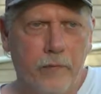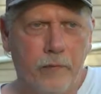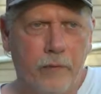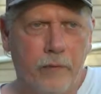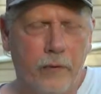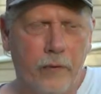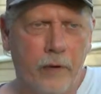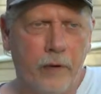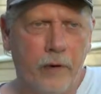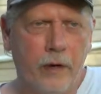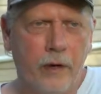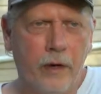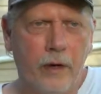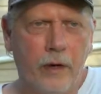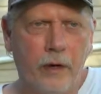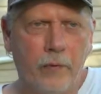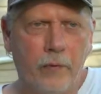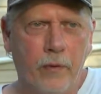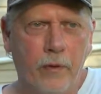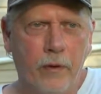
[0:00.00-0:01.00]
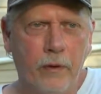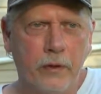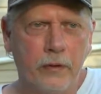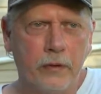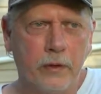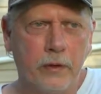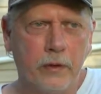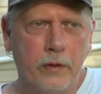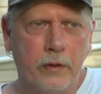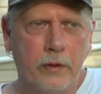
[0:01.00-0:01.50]
for anyone
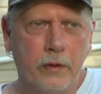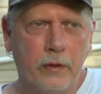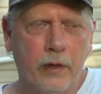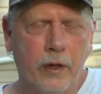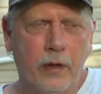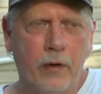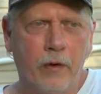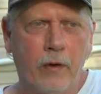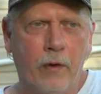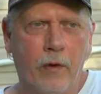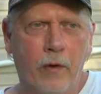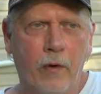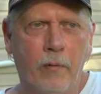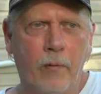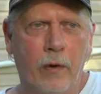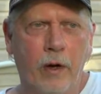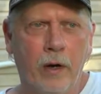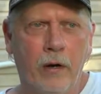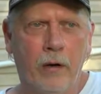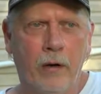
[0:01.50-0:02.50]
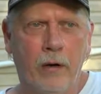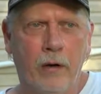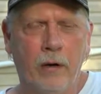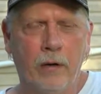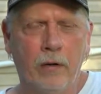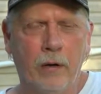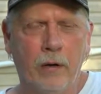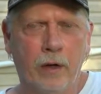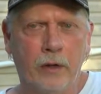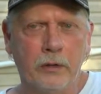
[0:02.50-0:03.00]
to get a hold of my
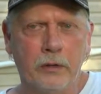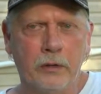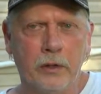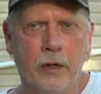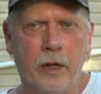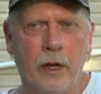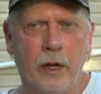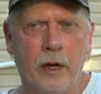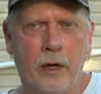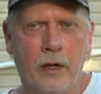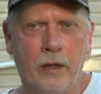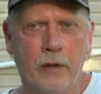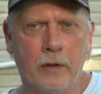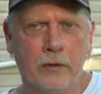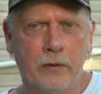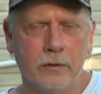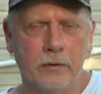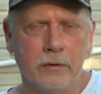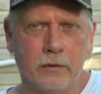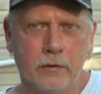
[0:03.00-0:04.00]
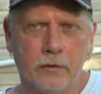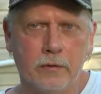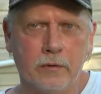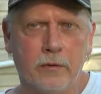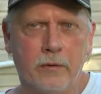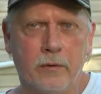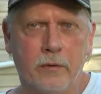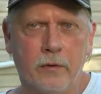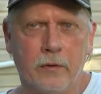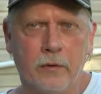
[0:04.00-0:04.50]
heart like she has,
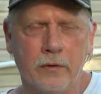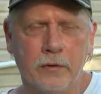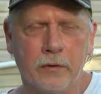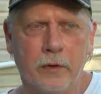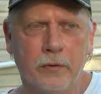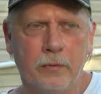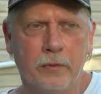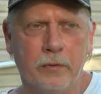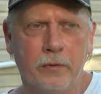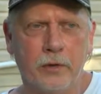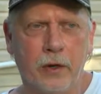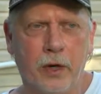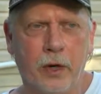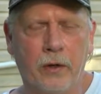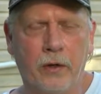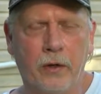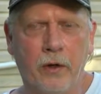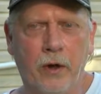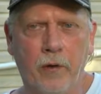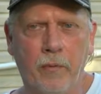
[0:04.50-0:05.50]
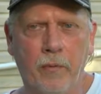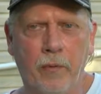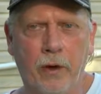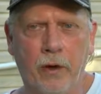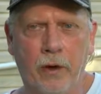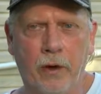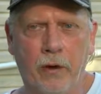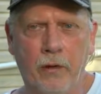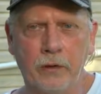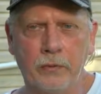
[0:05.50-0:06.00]
because I try to guard my
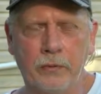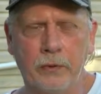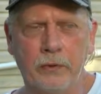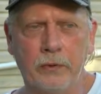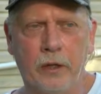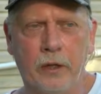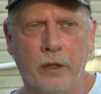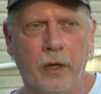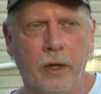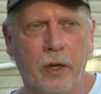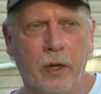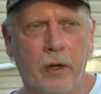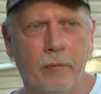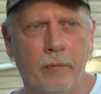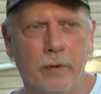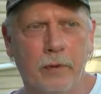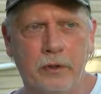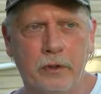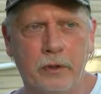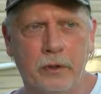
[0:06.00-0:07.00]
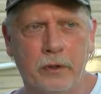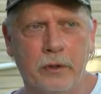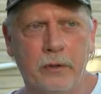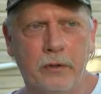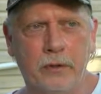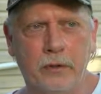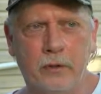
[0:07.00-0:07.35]
heart as much as I can, but she